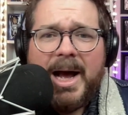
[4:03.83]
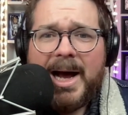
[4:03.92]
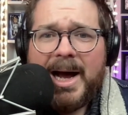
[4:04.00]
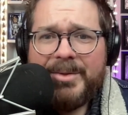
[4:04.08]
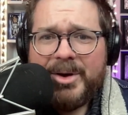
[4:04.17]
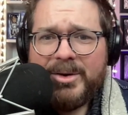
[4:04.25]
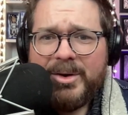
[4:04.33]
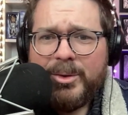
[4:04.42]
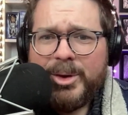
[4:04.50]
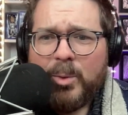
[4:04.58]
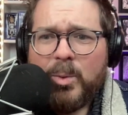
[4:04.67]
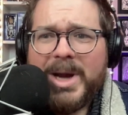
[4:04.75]
They're
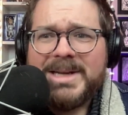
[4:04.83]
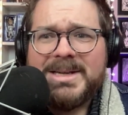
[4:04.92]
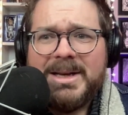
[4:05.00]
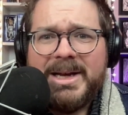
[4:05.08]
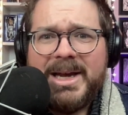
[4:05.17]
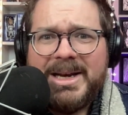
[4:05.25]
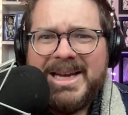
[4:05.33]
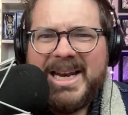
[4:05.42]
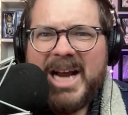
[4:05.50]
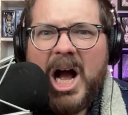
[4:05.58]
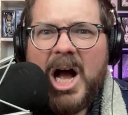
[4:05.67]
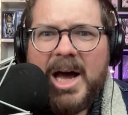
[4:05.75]
wrestling and
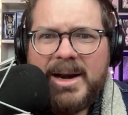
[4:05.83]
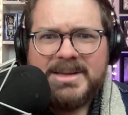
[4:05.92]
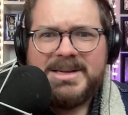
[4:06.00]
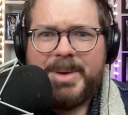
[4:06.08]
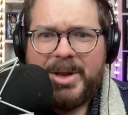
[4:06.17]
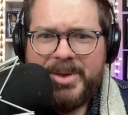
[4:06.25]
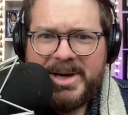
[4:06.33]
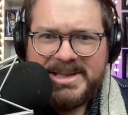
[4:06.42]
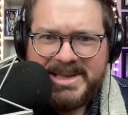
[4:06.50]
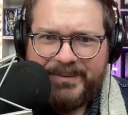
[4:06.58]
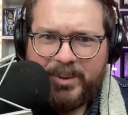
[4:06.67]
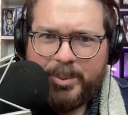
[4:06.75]
getting honest about
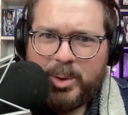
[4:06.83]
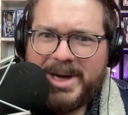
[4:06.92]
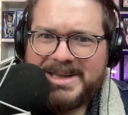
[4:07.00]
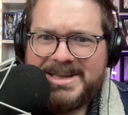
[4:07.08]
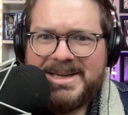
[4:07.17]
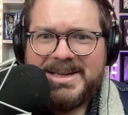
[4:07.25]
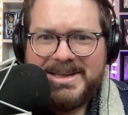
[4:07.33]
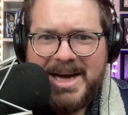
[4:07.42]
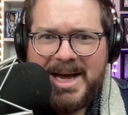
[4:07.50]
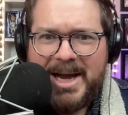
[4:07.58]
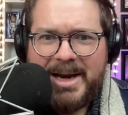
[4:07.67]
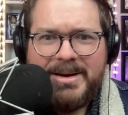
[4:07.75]
things they've repressed and
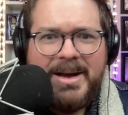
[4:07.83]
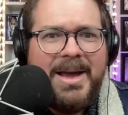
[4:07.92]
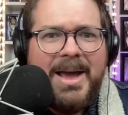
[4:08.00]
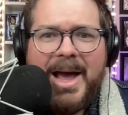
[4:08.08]
denied.